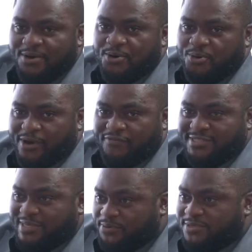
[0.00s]
whoever is
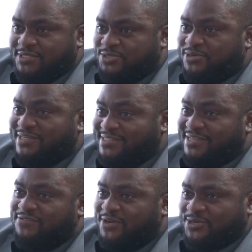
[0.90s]
supposed to
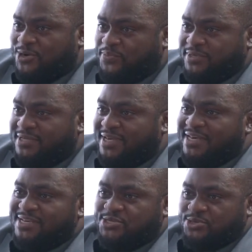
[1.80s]
receive those copies.
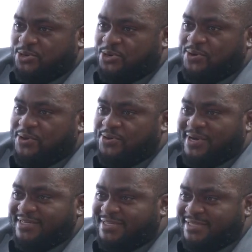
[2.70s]
So you
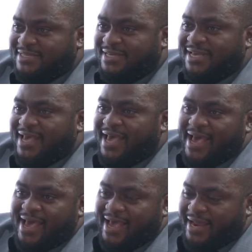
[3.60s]
can see
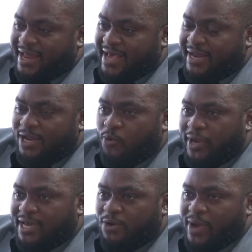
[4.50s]
in a
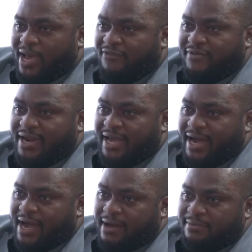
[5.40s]
week, we are having like
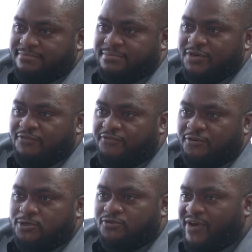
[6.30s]

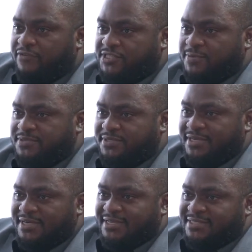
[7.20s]
4 to 5 ships.
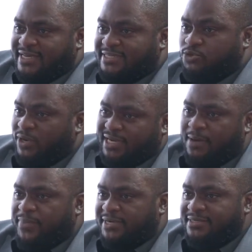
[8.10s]
That is one
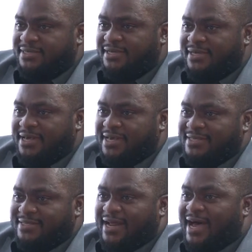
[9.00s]
company.
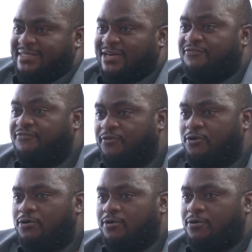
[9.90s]
There are other
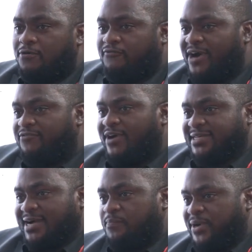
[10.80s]
4 or 5
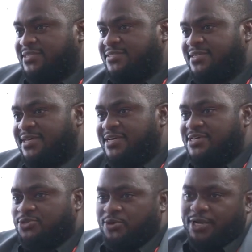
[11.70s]
other companies.
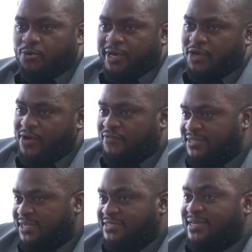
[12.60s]
So in a week, you may find
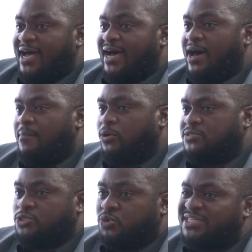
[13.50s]
that there are about
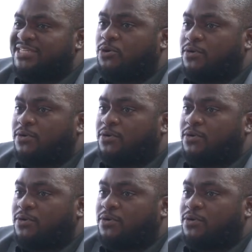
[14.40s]
20